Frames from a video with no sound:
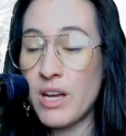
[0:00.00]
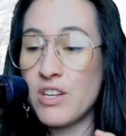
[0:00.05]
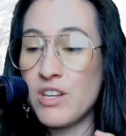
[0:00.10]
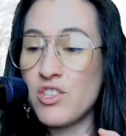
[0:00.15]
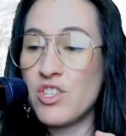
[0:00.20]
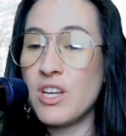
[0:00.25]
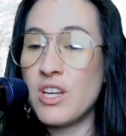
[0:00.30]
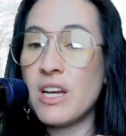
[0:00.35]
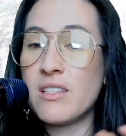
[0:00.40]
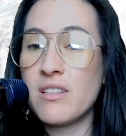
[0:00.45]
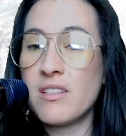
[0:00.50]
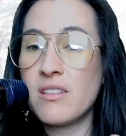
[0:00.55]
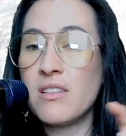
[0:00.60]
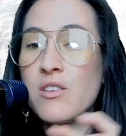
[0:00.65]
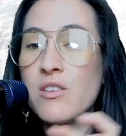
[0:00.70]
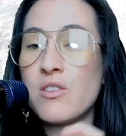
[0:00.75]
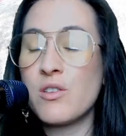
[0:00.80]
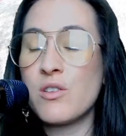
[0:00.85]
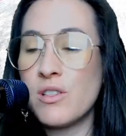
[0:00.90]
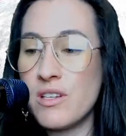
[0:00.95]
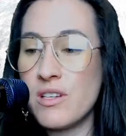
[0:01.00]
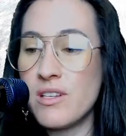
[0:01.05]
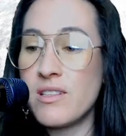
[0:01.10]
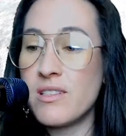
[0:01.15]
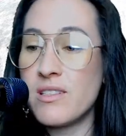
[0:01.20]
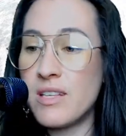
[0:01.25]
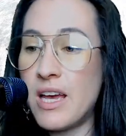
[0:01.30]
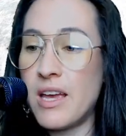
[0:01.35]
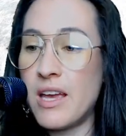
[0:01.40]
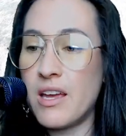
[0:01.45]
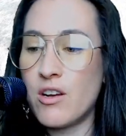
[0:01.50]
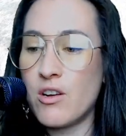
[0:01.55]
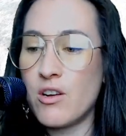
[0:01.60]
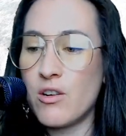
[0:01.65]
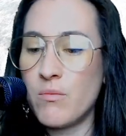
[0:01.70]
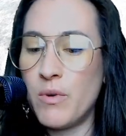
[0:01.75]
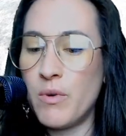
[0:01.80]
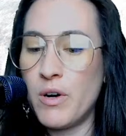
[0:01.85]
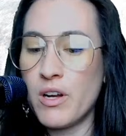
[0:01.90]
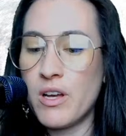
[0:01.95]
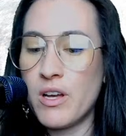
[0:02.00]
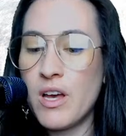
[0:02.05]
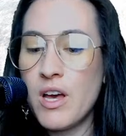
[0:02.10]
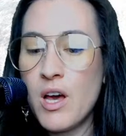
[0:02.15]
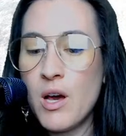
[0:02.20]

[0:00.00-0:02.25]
and she had to literally say in her book,